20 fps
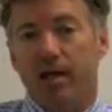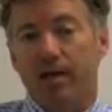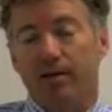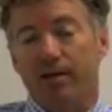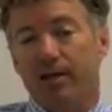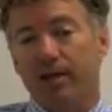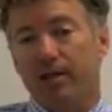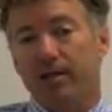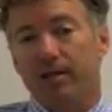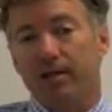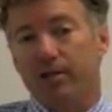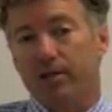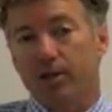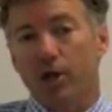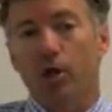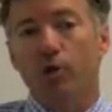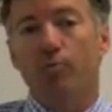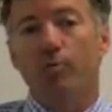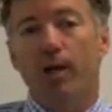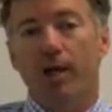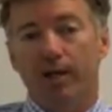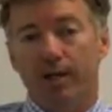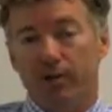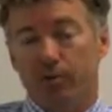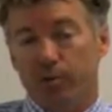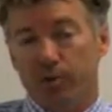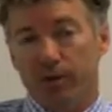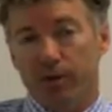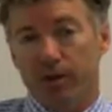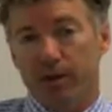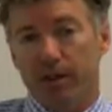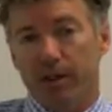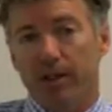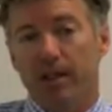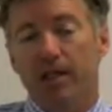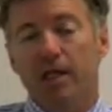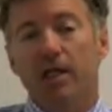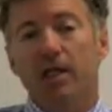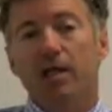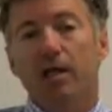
I think that nobody really